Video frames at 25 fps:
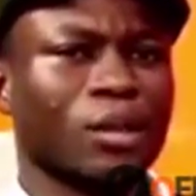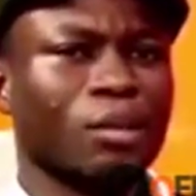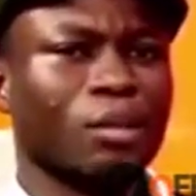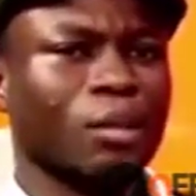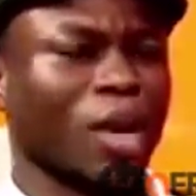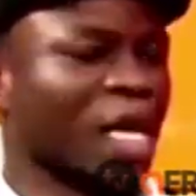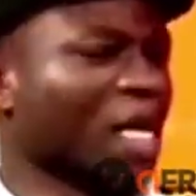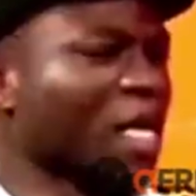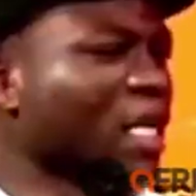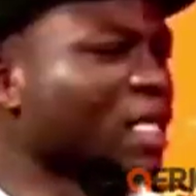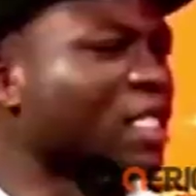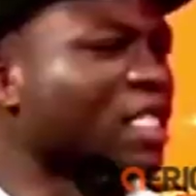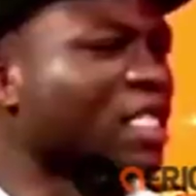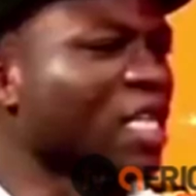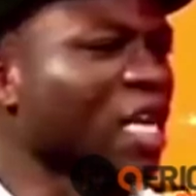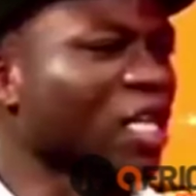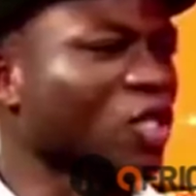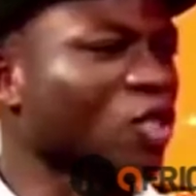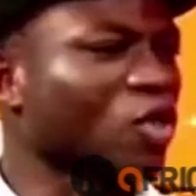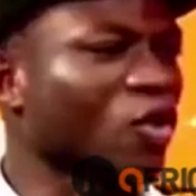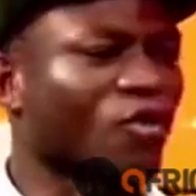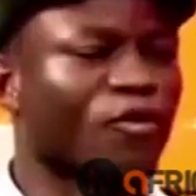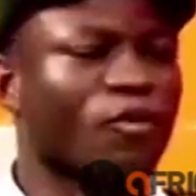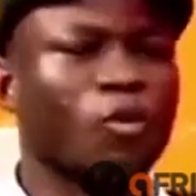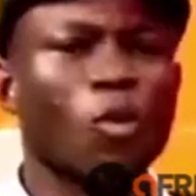Many
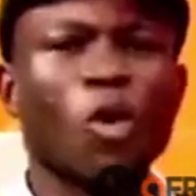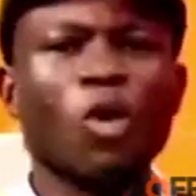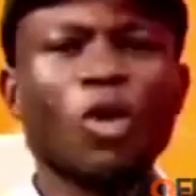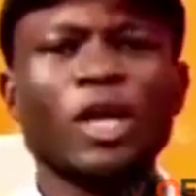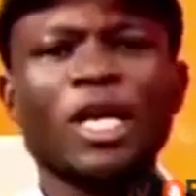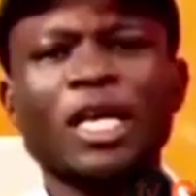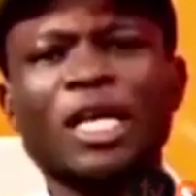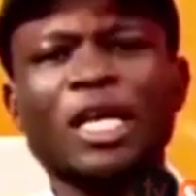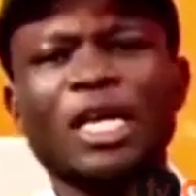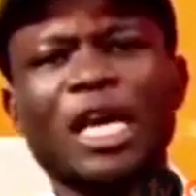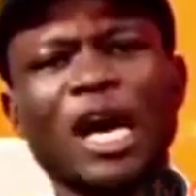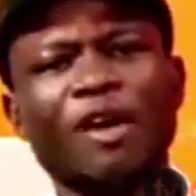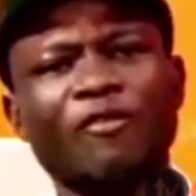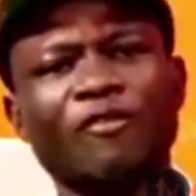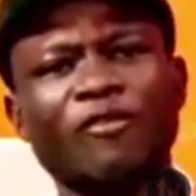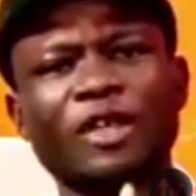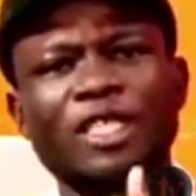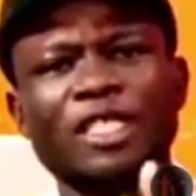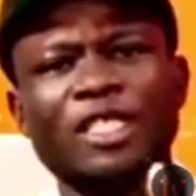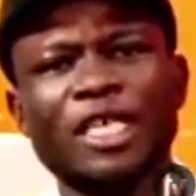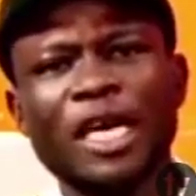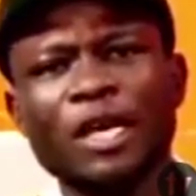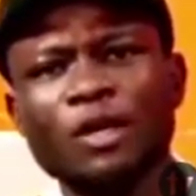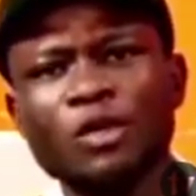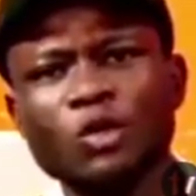tears of mourning have
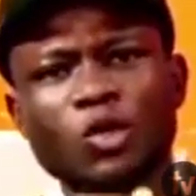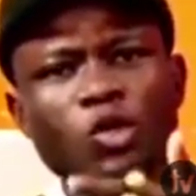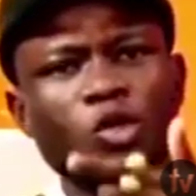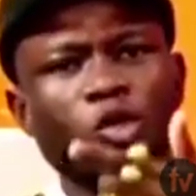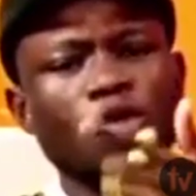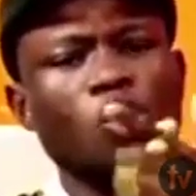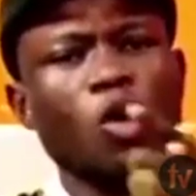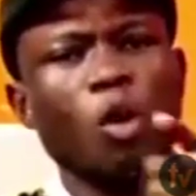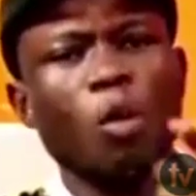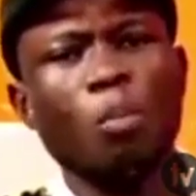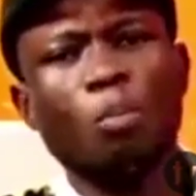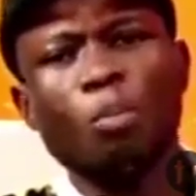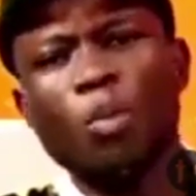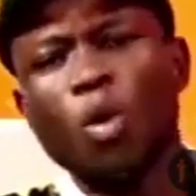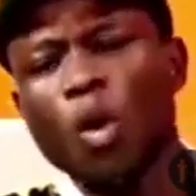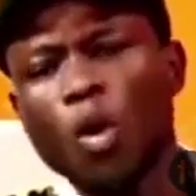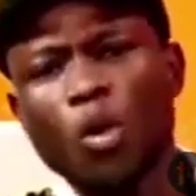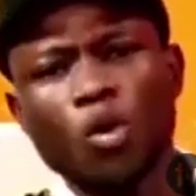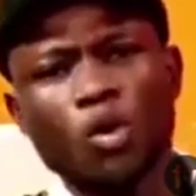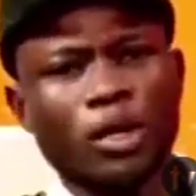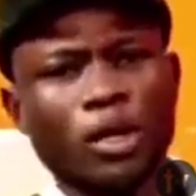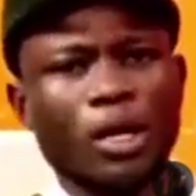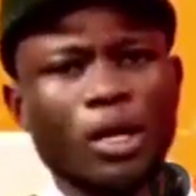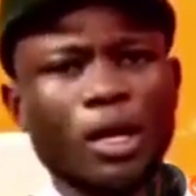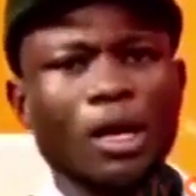returned to the
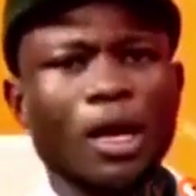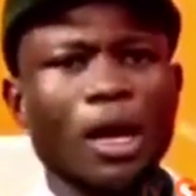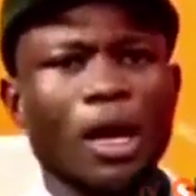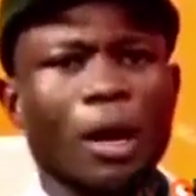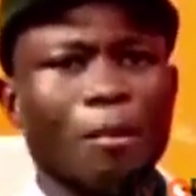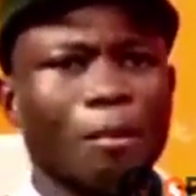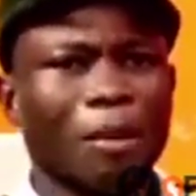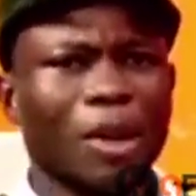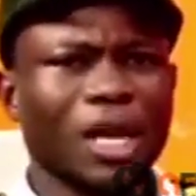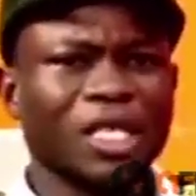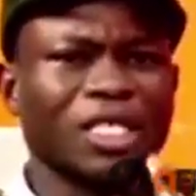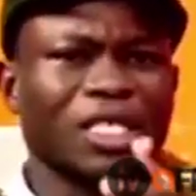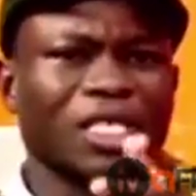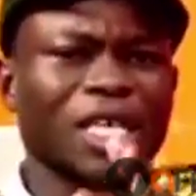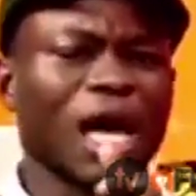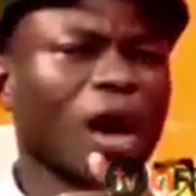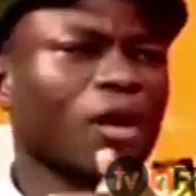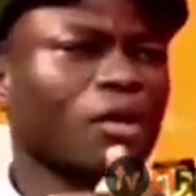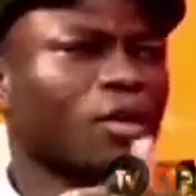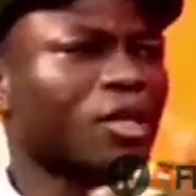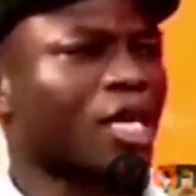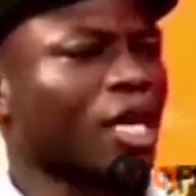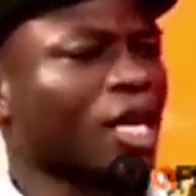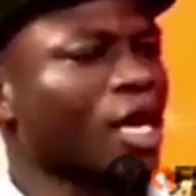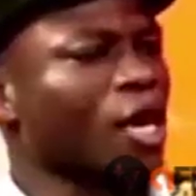unborn, my
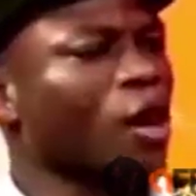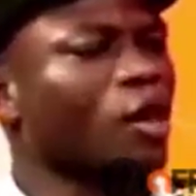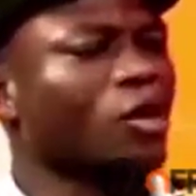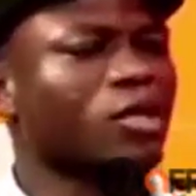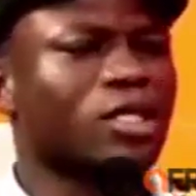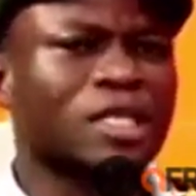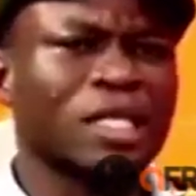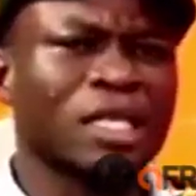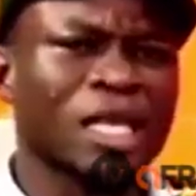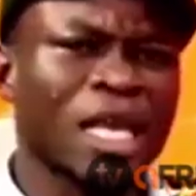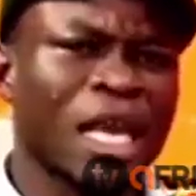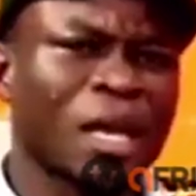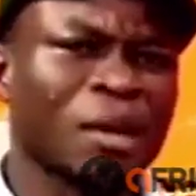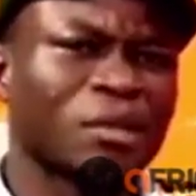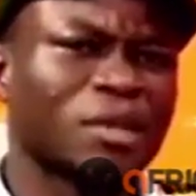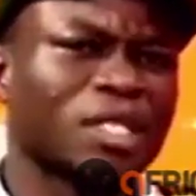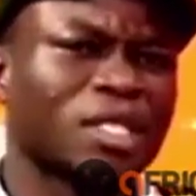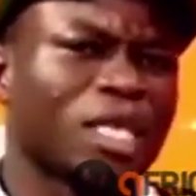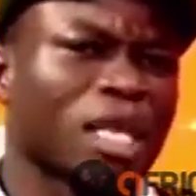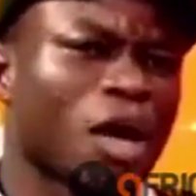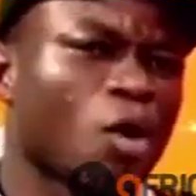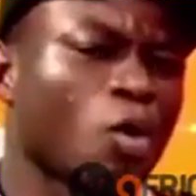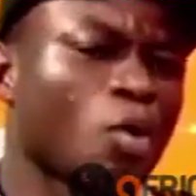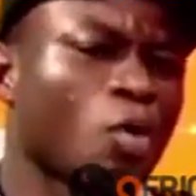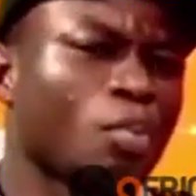sharp chaos
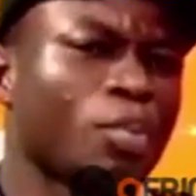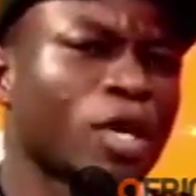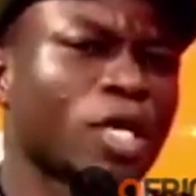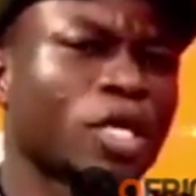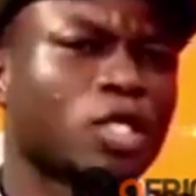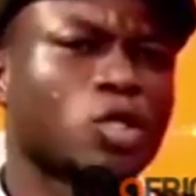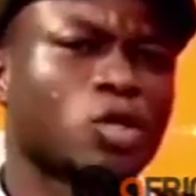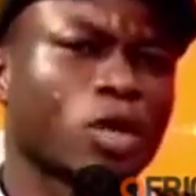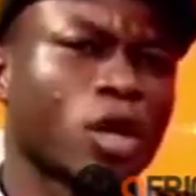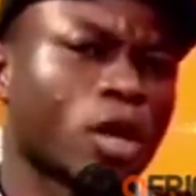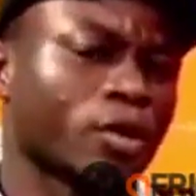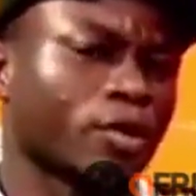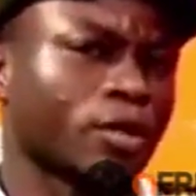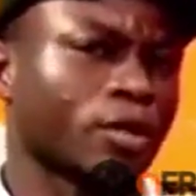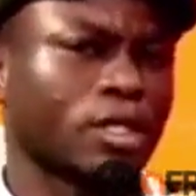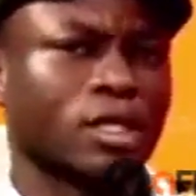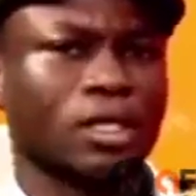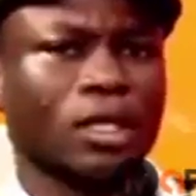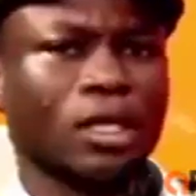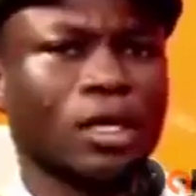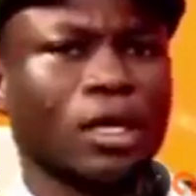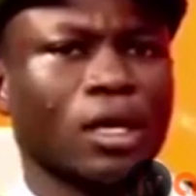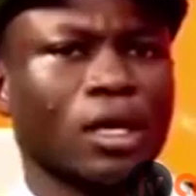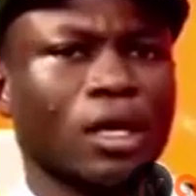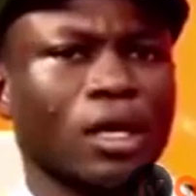needs the
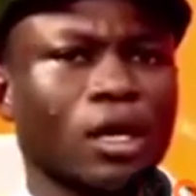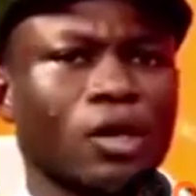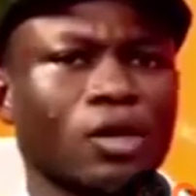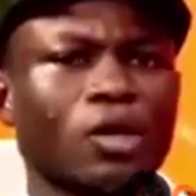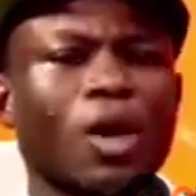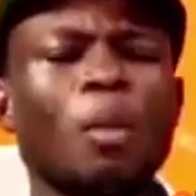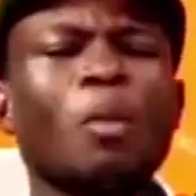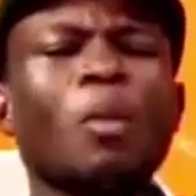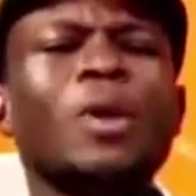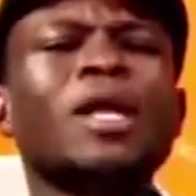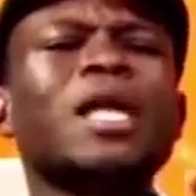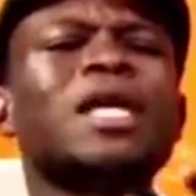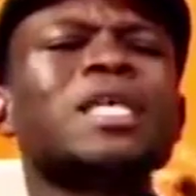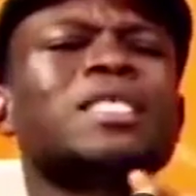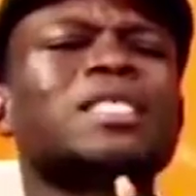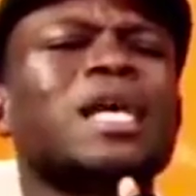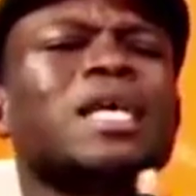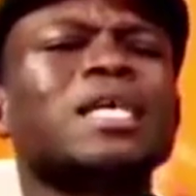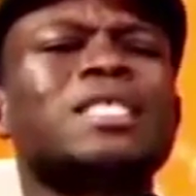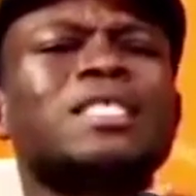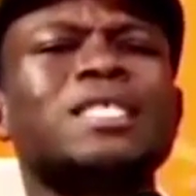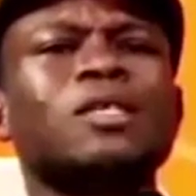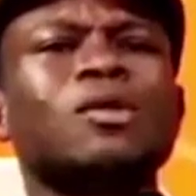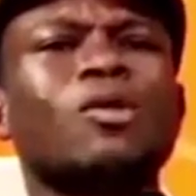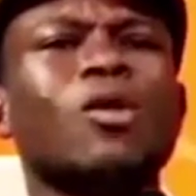obituaries. Your
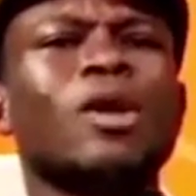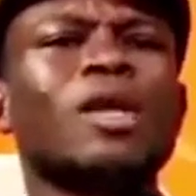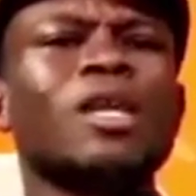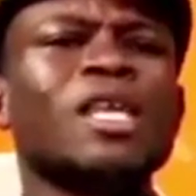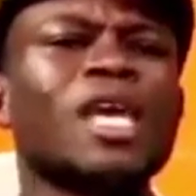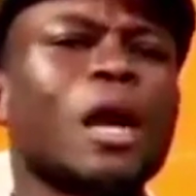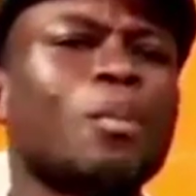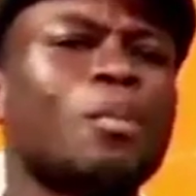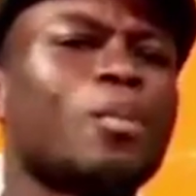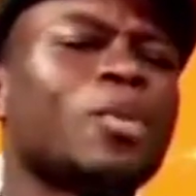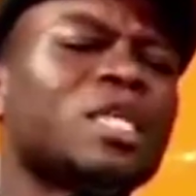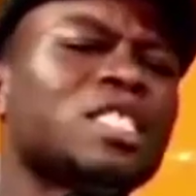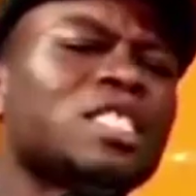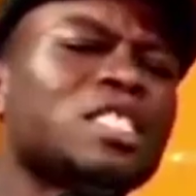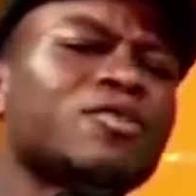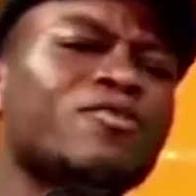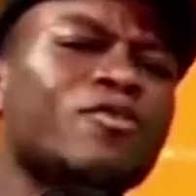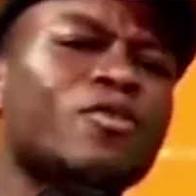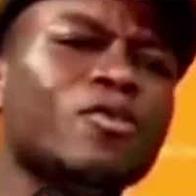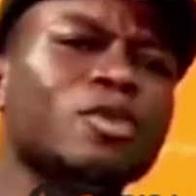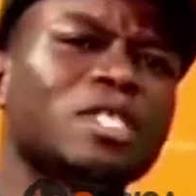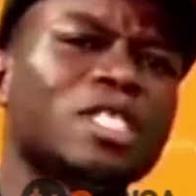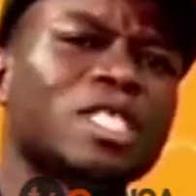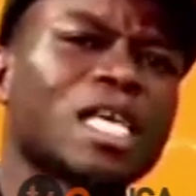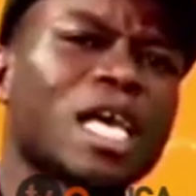winners are still on their
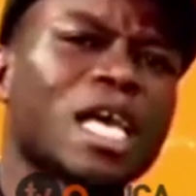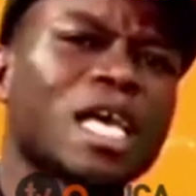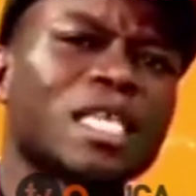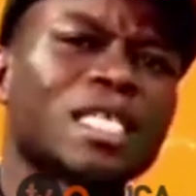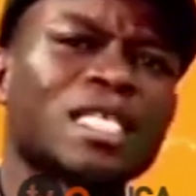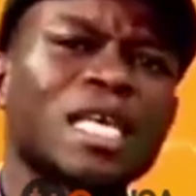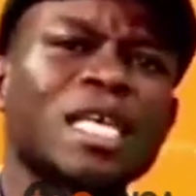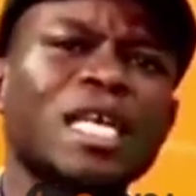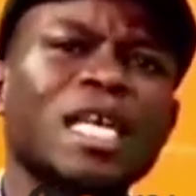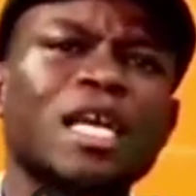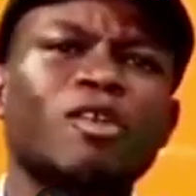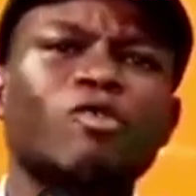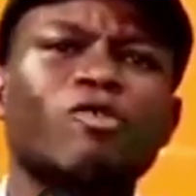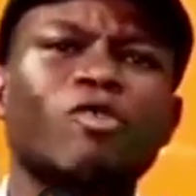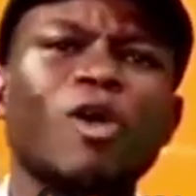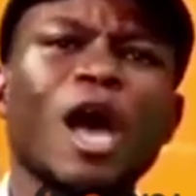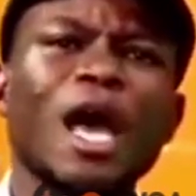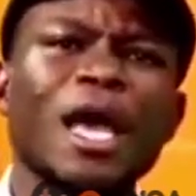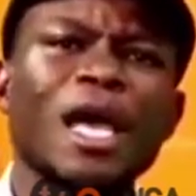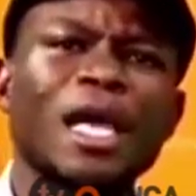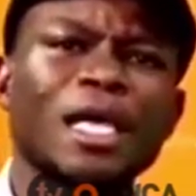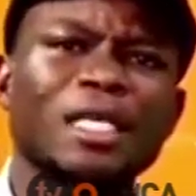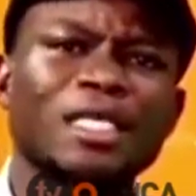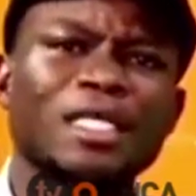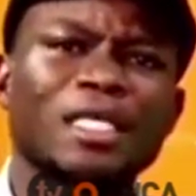pitiful tears, and the
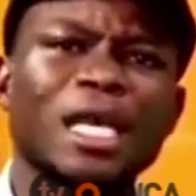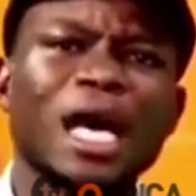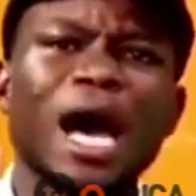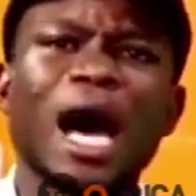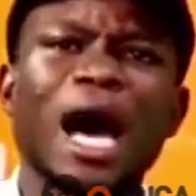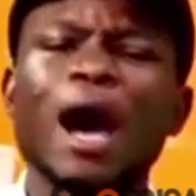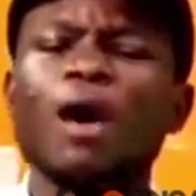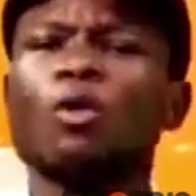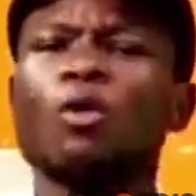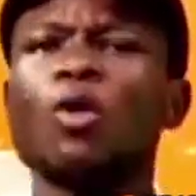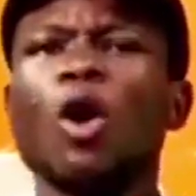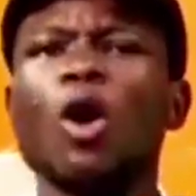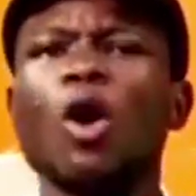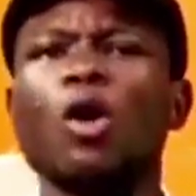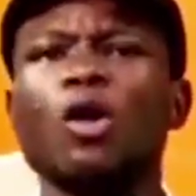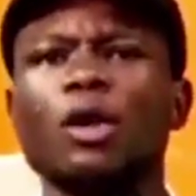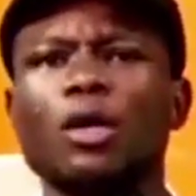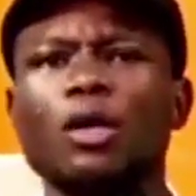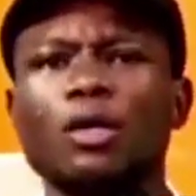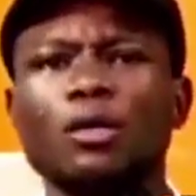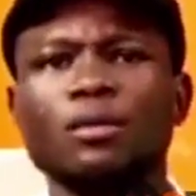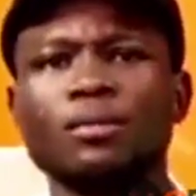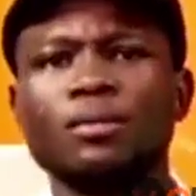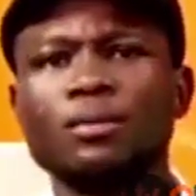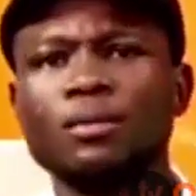cry is, How
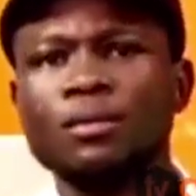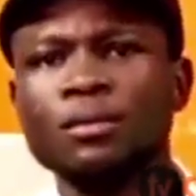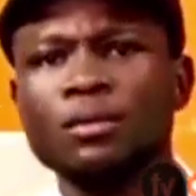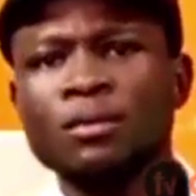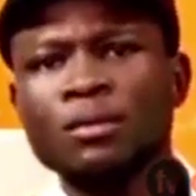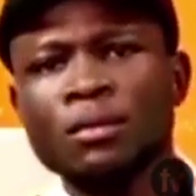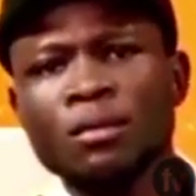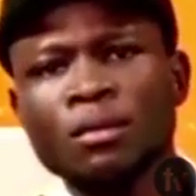long?